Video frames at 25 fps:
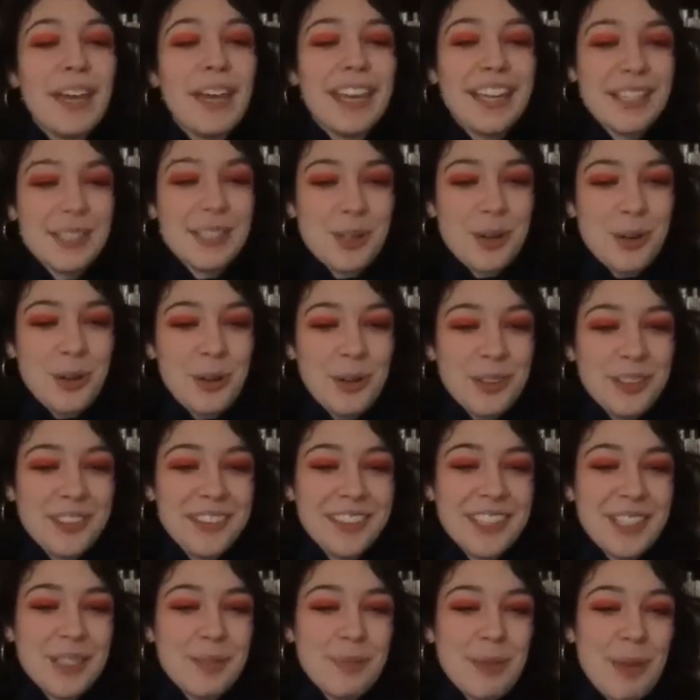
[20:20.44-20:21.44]
biggest goal.
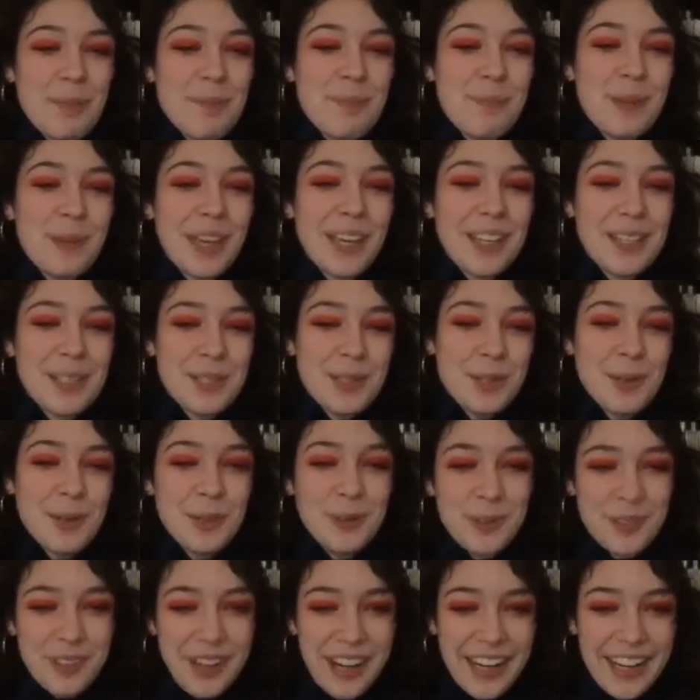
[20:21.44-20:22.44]
That's my biggest goal
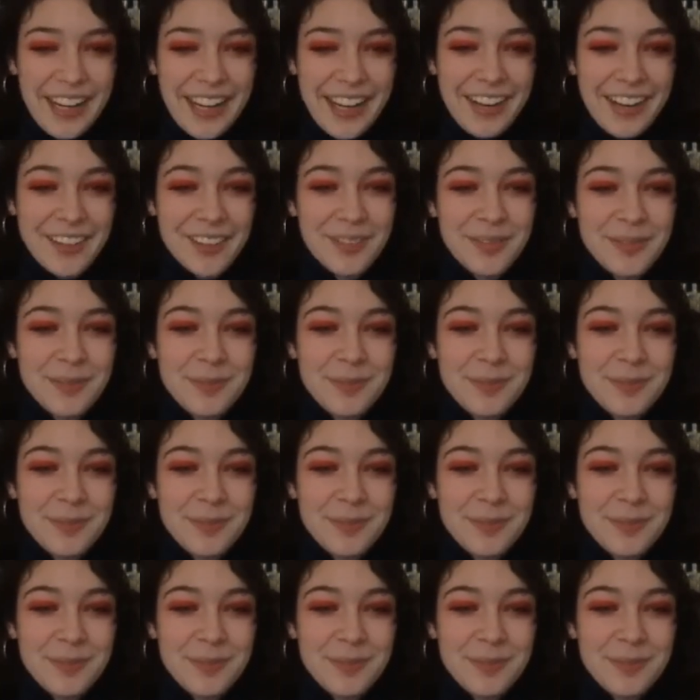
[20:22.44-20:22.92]
right now.